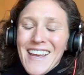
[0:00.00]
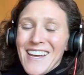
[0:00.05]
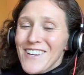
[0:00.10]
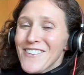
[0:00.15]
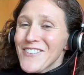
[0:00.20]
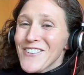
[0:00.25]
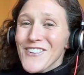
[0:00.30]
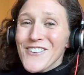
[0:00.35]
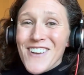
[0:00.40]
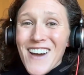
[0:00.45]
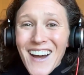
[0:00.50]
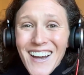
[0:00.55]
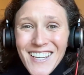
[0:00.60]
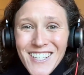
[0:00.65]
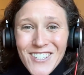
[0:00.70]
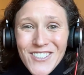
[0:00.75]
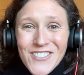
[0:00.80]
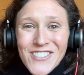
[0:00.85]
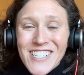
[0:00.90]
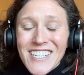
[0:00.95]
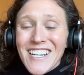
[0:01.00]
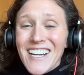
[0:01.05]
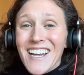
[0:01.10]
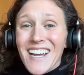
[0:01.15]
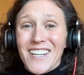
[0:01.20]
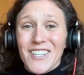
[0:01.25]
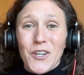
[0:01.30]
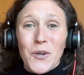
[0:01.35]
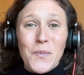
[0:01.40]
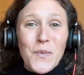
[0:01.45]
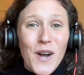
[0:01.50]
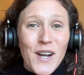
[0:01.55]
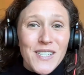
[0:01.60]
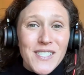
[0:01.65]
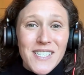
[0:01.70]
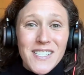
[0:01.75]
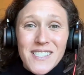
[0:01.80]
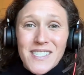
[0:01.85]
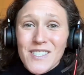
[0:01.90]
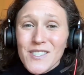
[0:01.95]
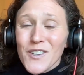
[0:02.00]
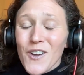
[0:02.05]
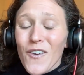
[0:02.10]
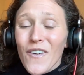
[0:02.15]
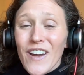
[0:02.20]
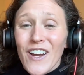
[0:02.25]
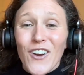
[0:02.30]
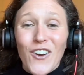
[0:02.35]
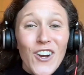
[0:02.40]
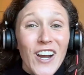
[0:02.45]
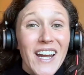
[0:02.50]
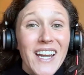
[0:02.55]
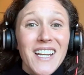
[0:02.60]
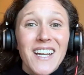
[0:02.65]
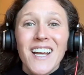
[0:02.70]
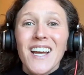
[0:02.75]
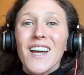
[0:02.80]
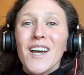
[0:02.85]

if you're not using it and your process is going great,